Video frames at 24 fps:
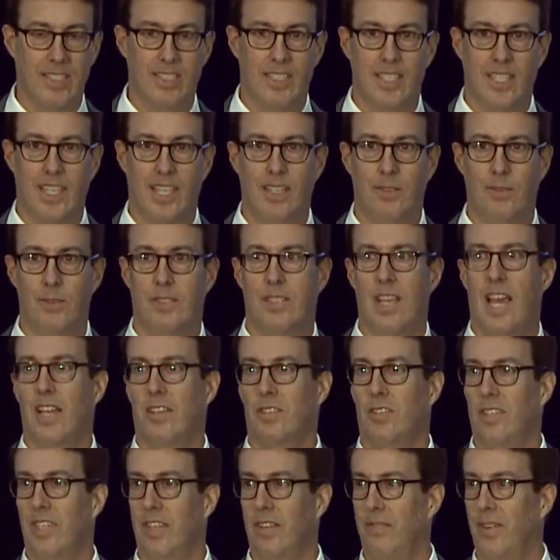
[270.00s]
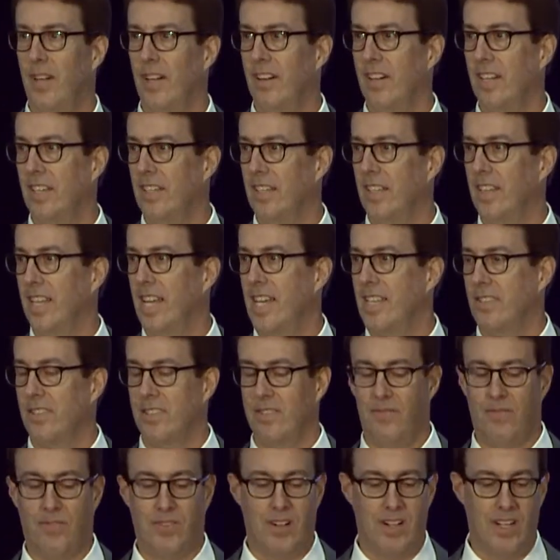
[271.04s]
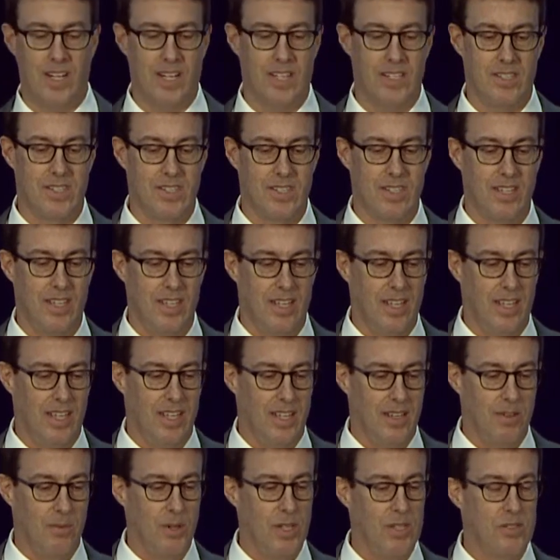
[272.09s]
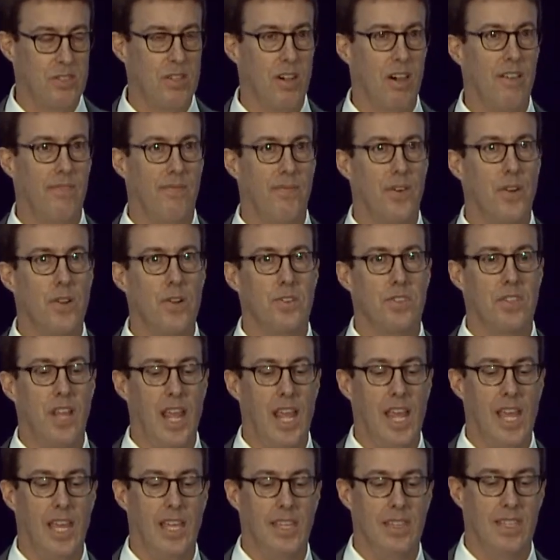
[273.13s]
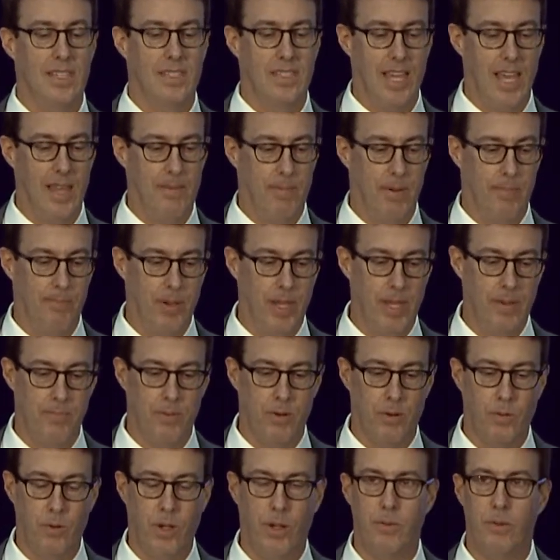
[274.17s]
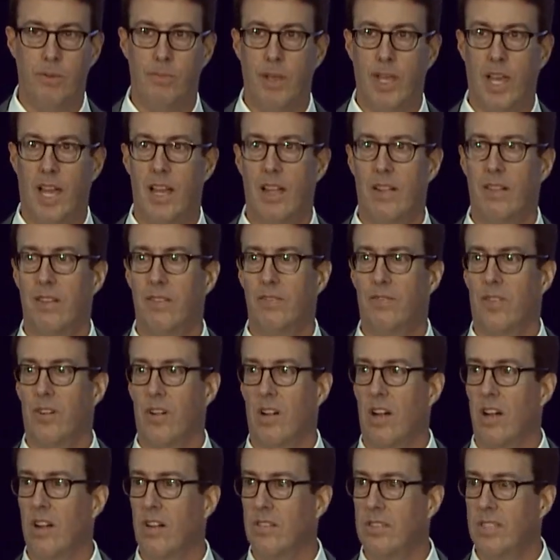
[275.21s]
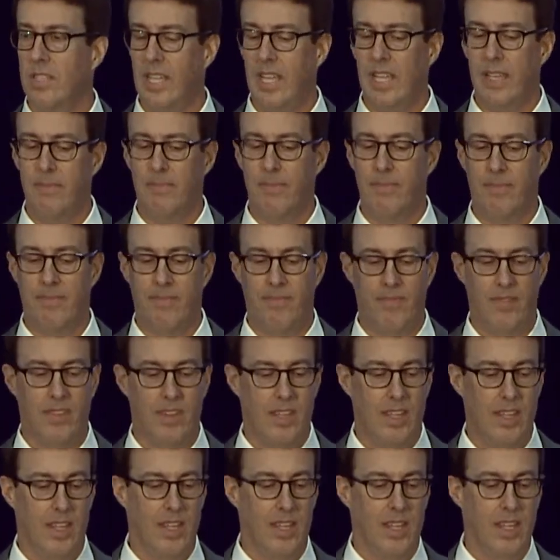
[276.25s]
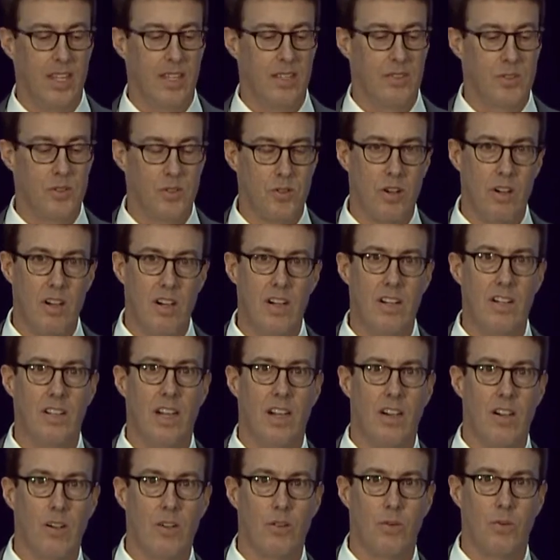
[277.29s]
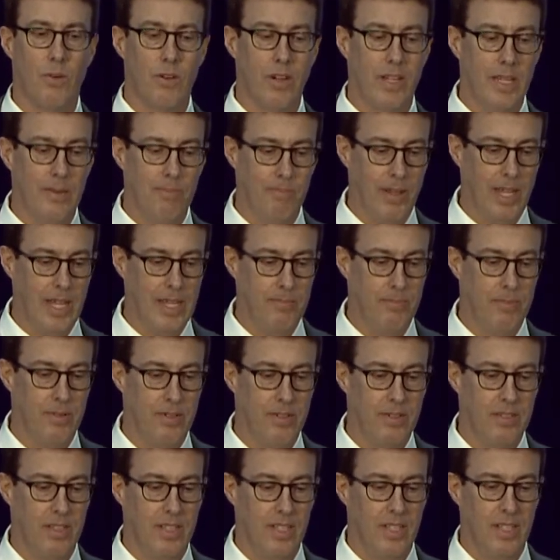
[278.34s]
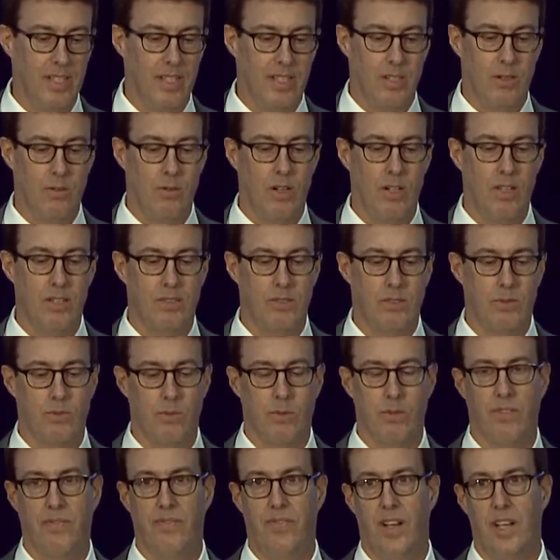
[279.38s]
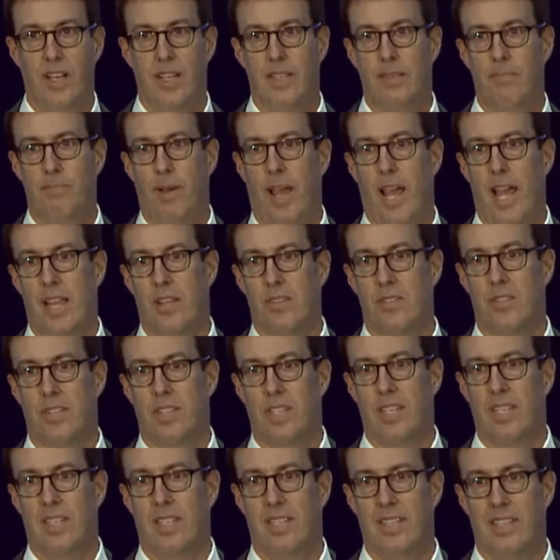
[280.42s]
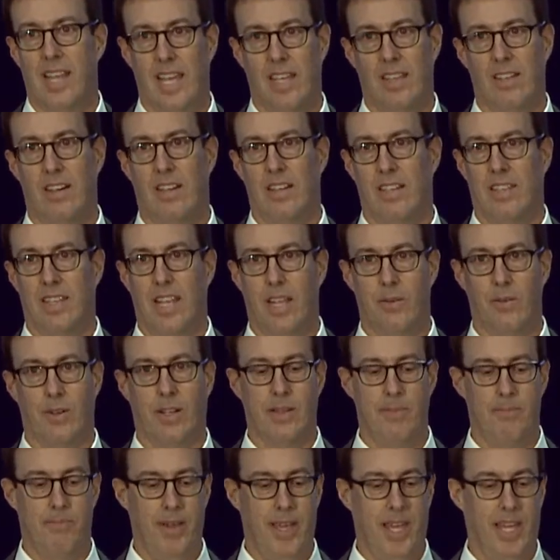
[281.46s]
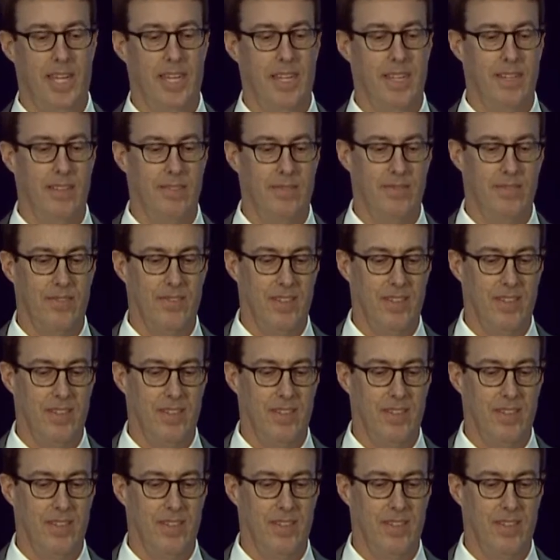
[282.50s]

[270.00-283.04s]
and it was actually a very good lesson for us. We saw firsthand the type of people we would be hiring for our team, strong, hardworking people who also were fun, passionate, and daggone it, they were competitive.